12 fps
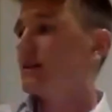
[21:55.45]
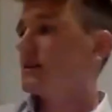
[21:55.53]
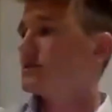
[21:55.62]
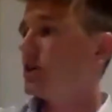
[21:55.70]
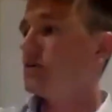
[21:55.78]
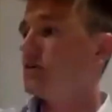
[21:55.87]

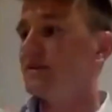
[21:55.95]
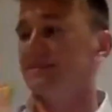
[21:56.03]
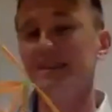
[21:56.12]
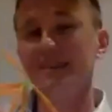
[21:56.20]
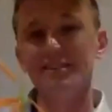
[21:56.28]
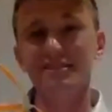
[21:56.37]
So
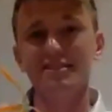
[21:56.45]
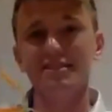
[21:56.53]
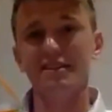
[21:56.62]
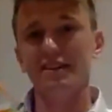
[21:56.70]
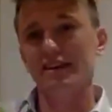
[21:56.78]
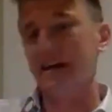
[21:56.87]
this
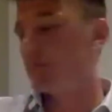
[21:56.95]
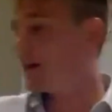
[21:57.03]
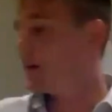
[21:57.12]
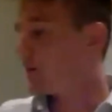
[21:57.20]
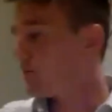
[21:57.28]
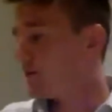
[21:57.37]
can
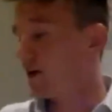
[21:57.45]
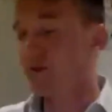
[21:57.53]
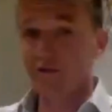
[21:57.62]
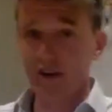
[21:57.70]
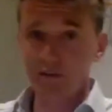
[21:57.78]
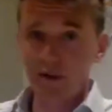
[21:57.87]
be very,
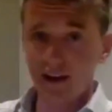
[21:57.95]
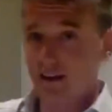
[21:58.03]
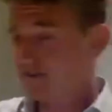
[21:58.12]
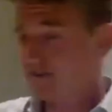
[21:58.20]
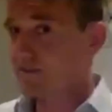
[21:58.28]
very big.